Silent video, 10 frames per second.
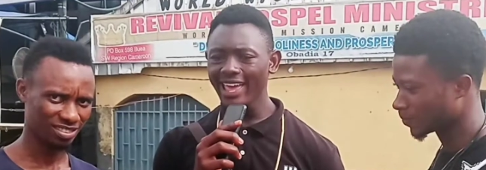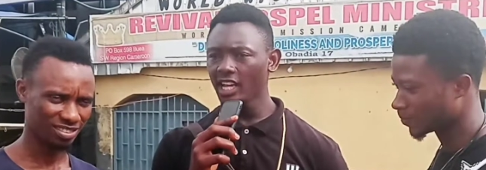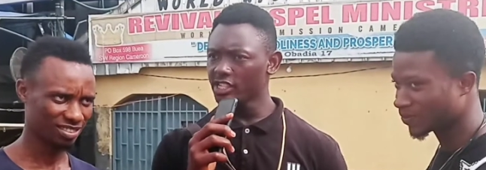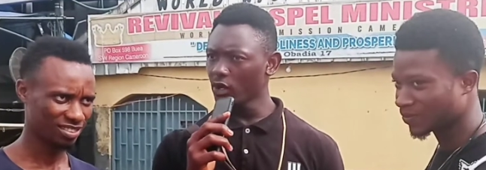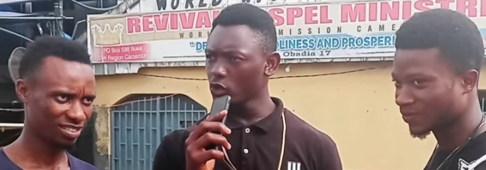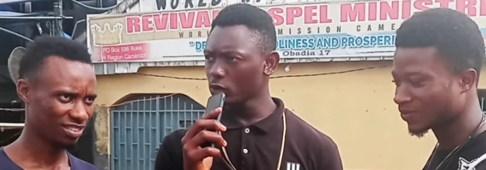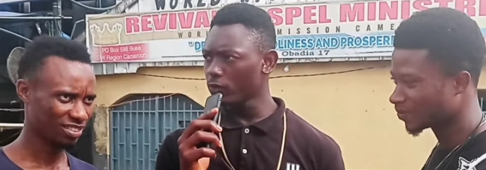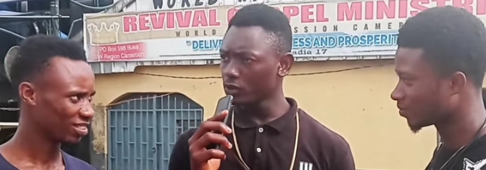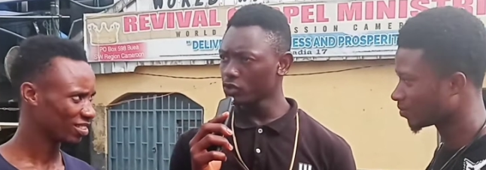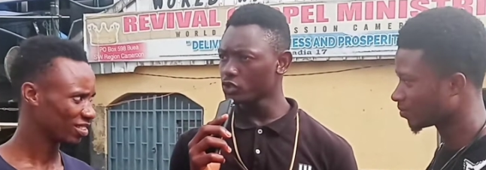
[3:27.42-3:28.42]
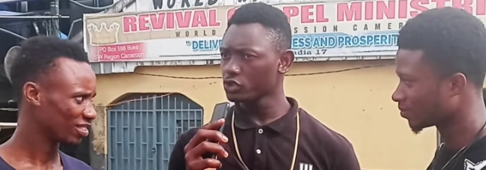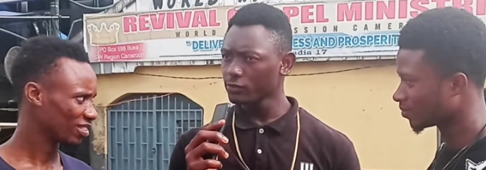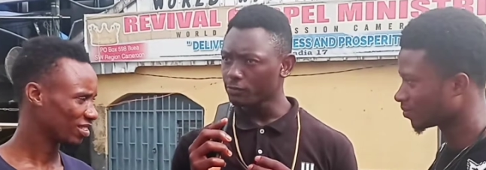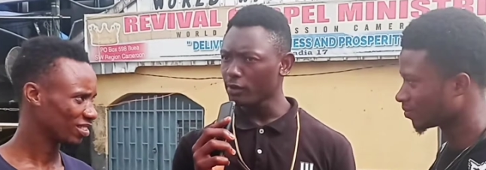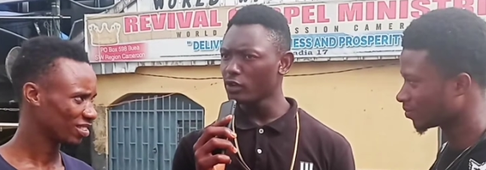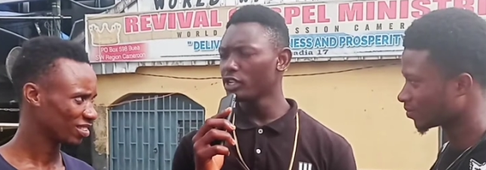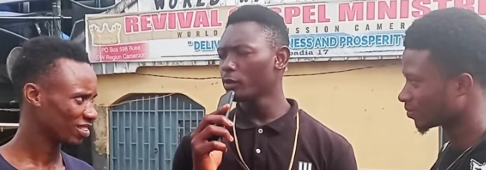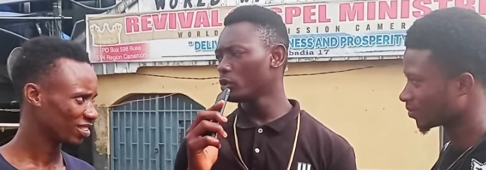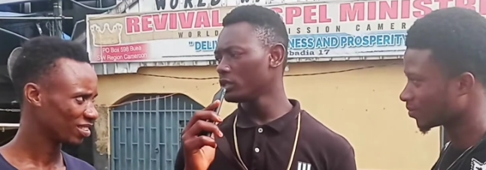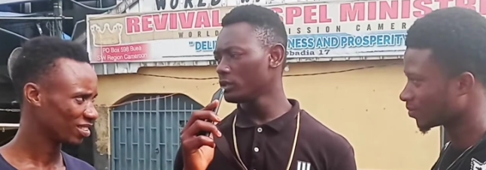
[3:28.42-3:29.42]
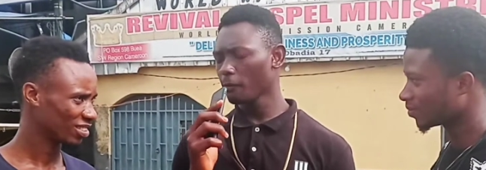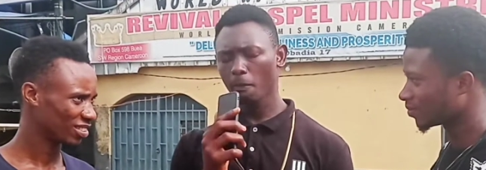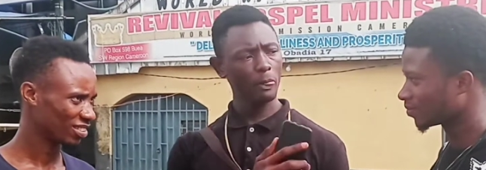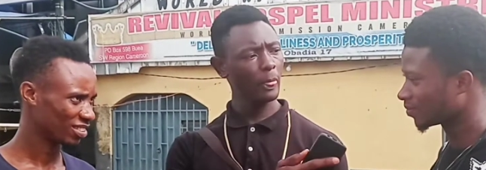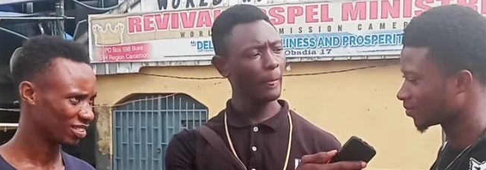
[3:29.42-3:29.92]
Speaker 1: Where is the esophagus found in the body?